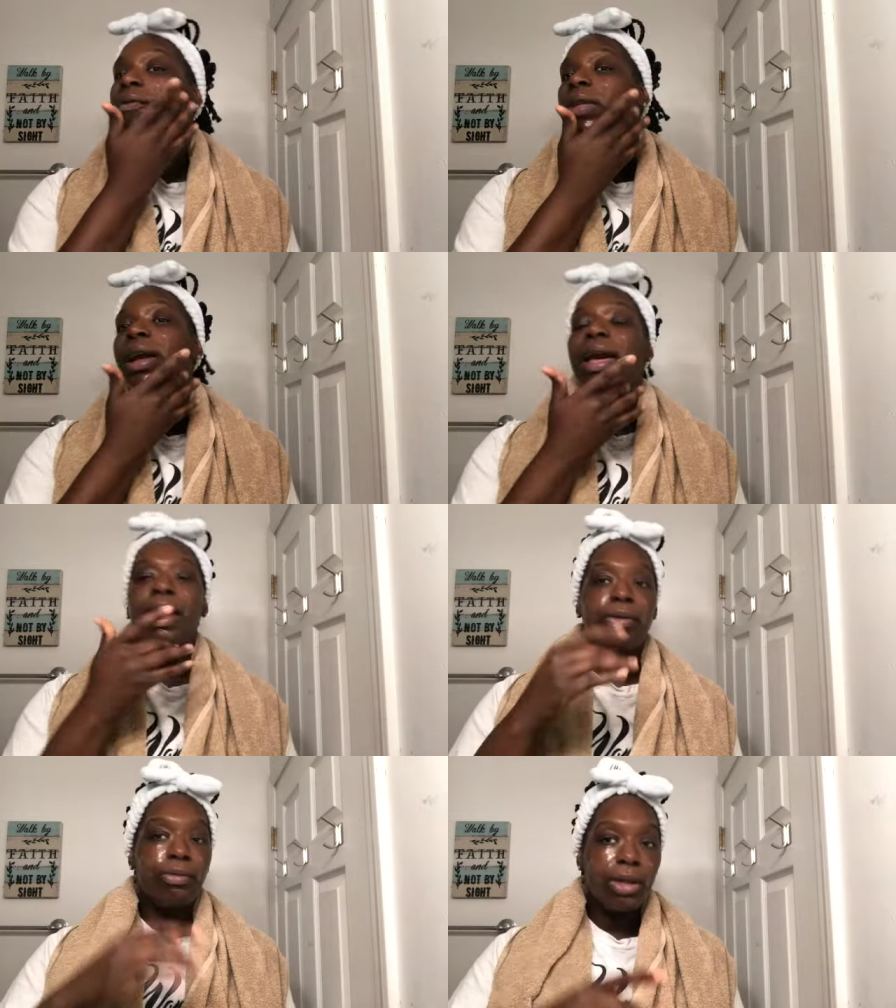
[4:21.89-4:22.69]
feel like I
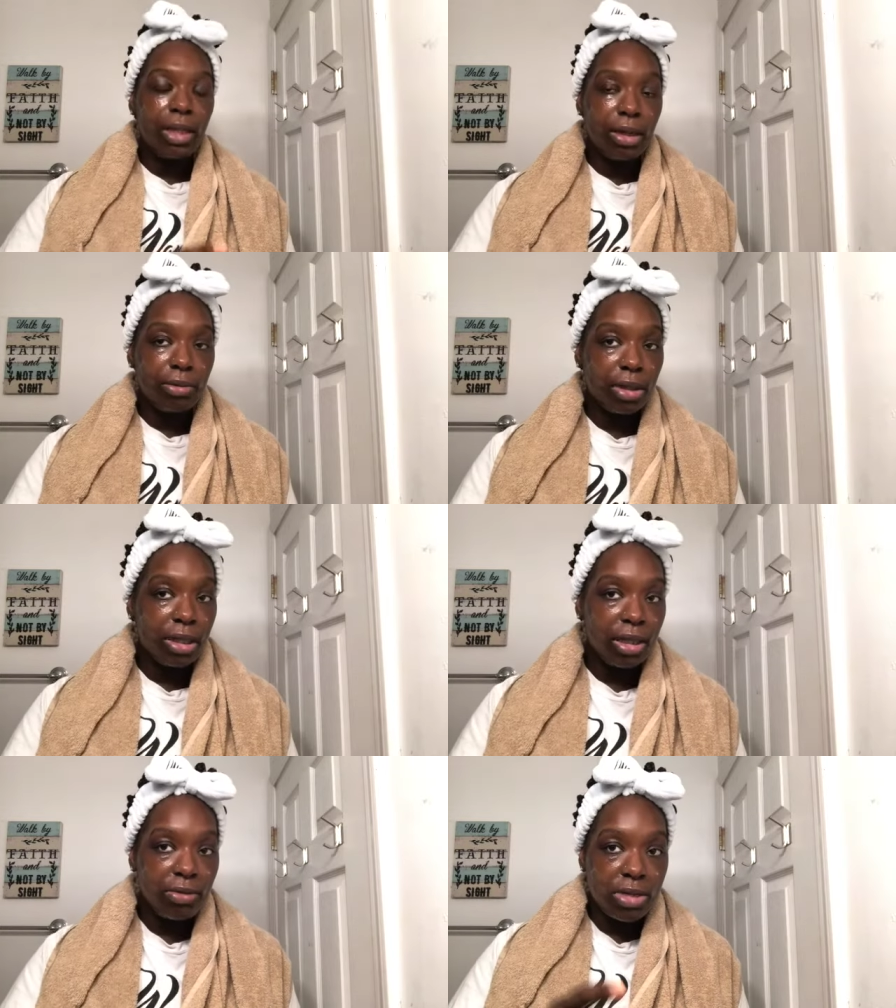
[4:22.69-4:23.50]
had really, really
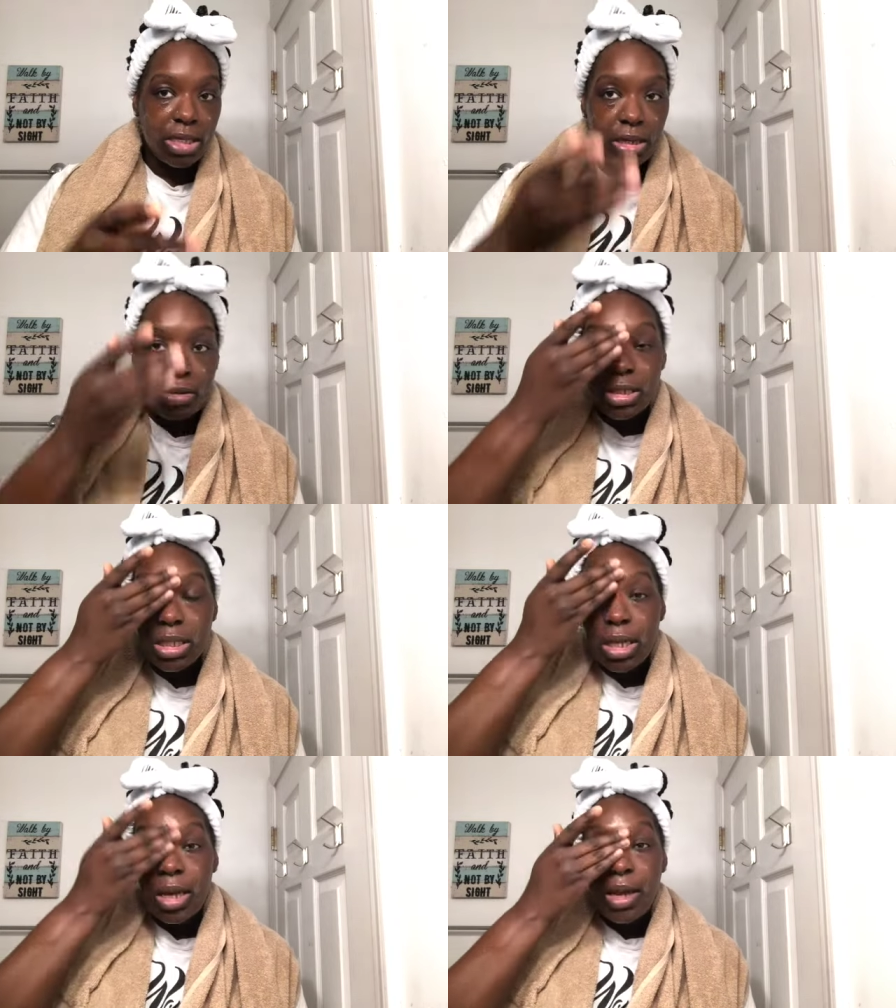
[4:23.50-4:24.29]
good
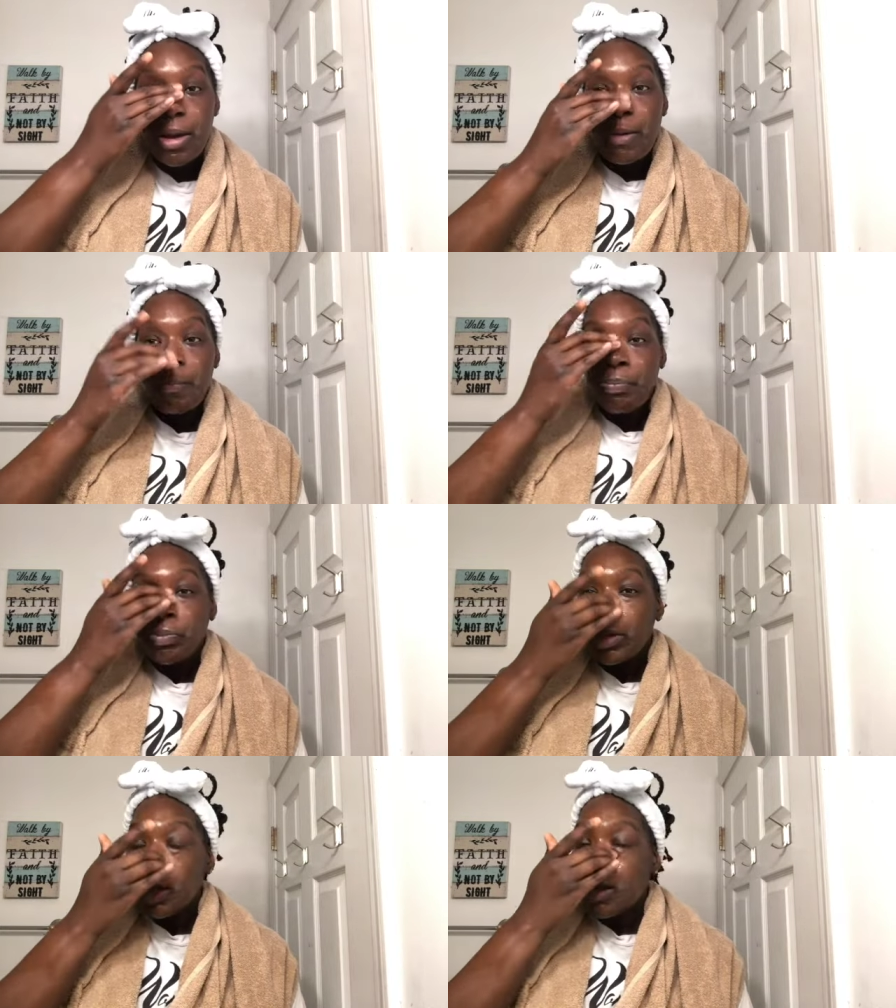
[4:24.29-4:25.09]
results.
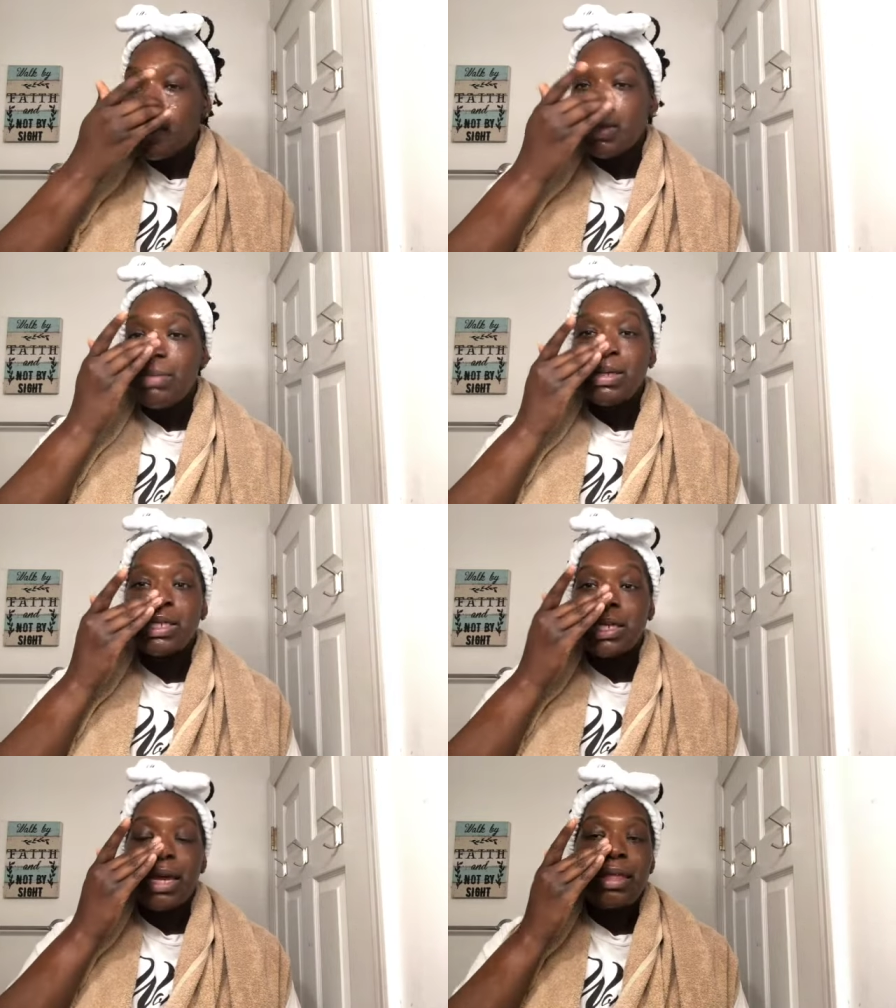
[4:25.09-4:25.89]
Um, let me
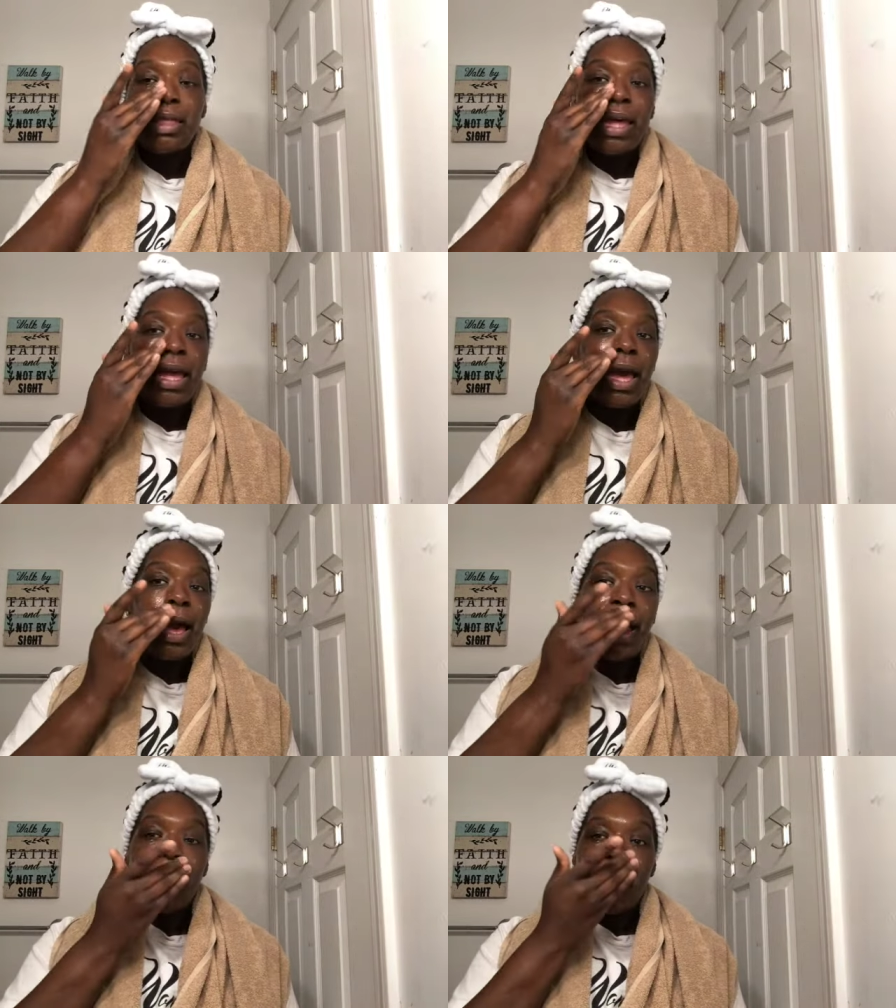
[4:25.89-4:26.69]
say that
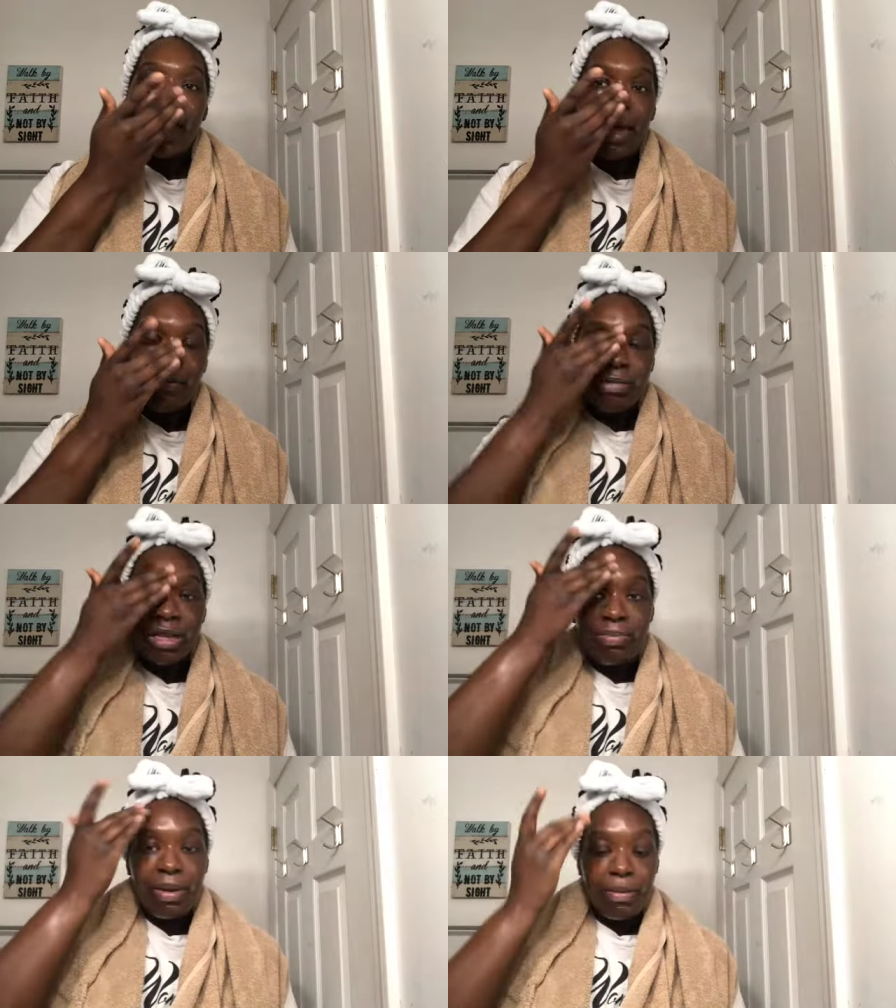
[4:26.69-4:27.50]
I have
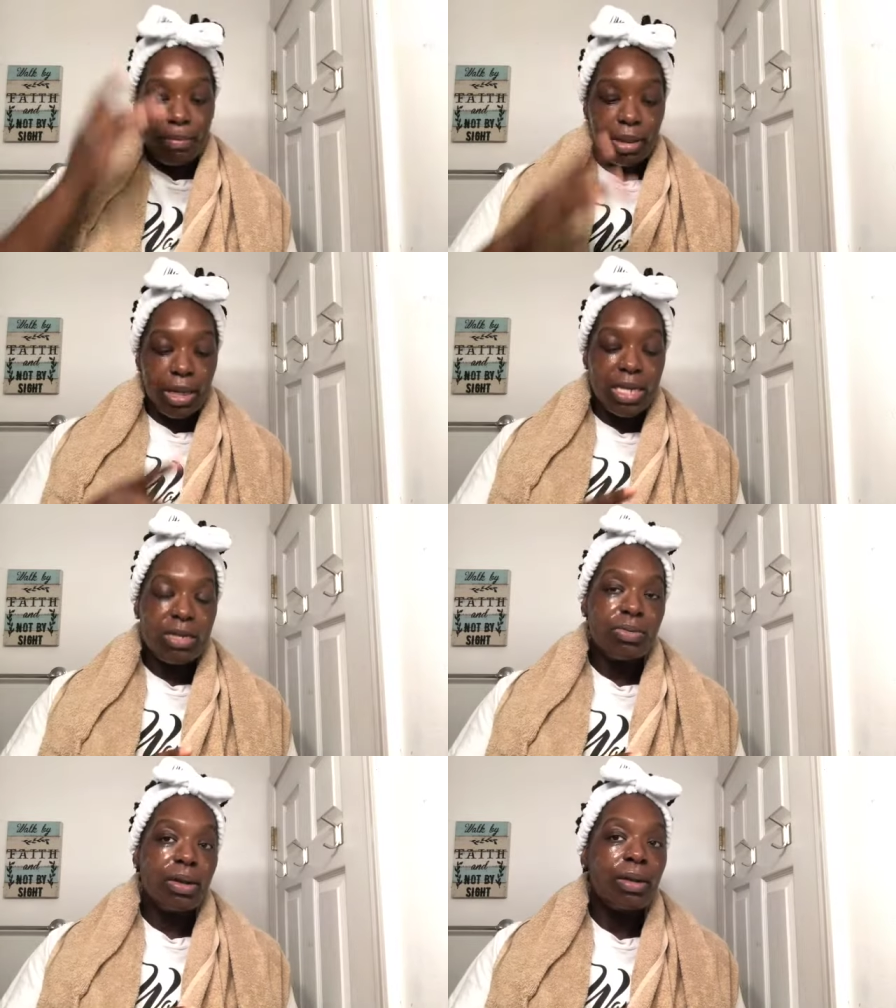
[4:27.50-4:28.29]
just been
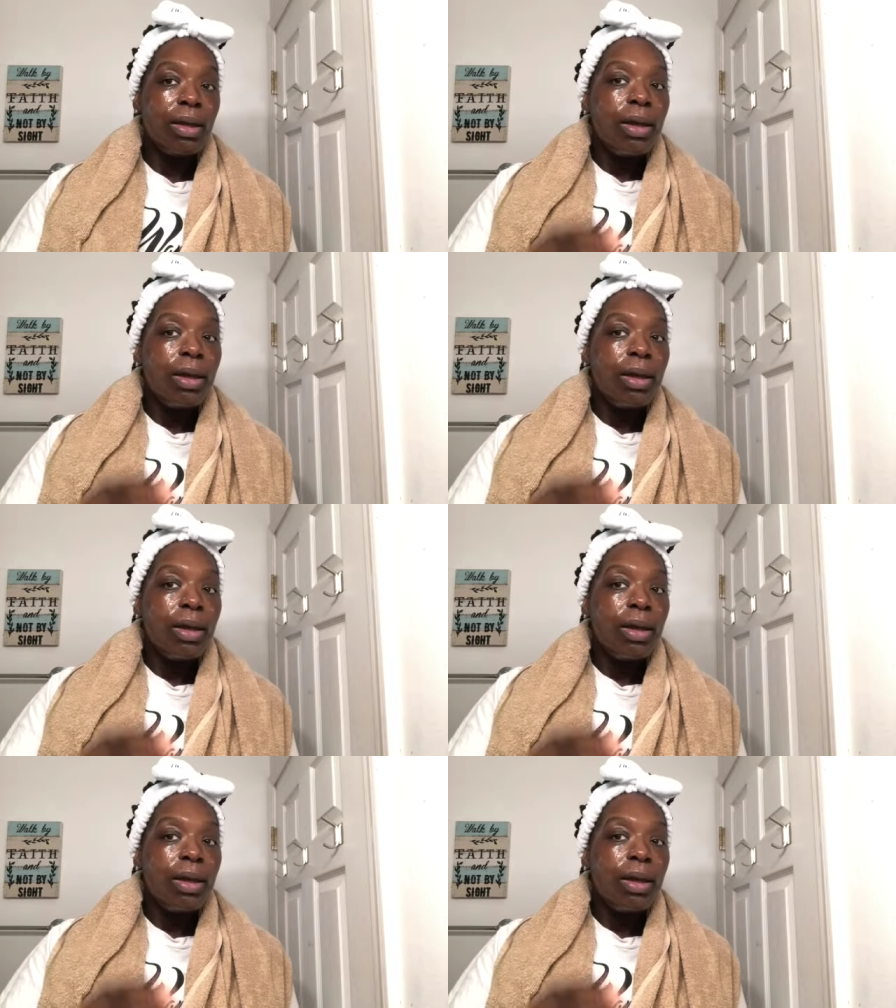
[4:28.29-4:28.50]
blessed with